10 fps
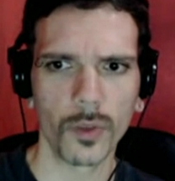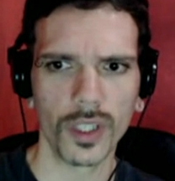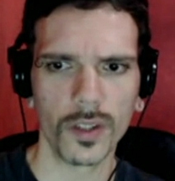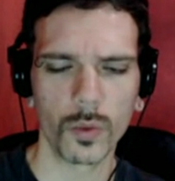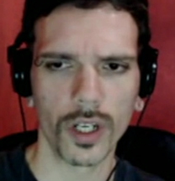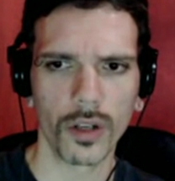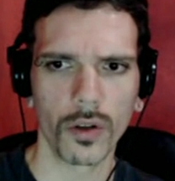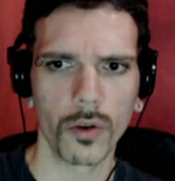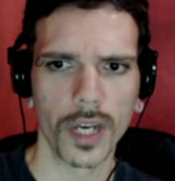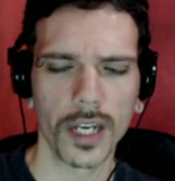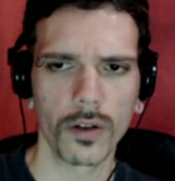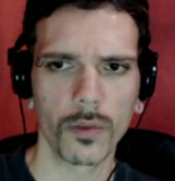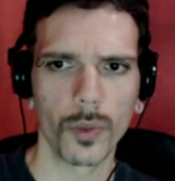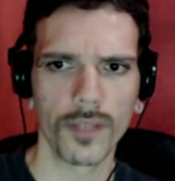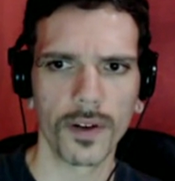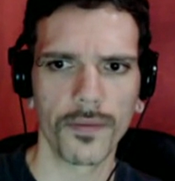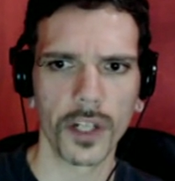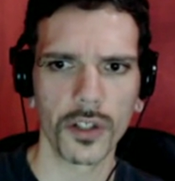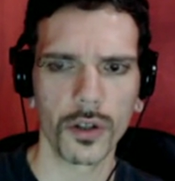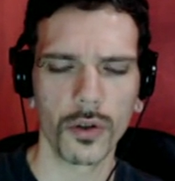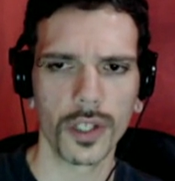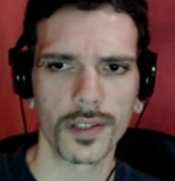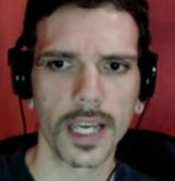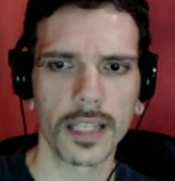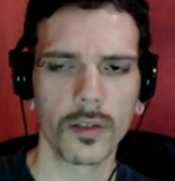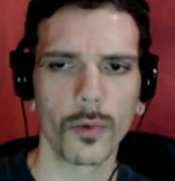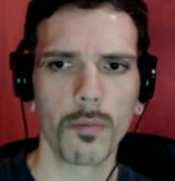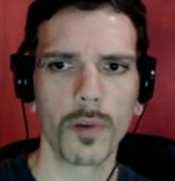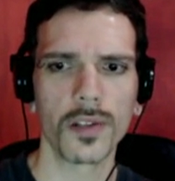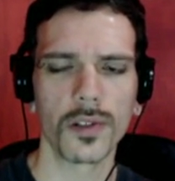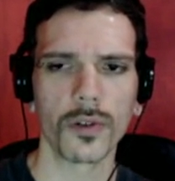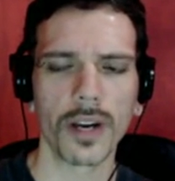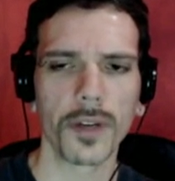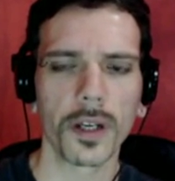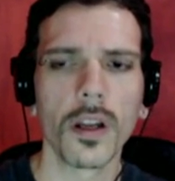With this one you cannot. With the free version you just get the web browser traffic.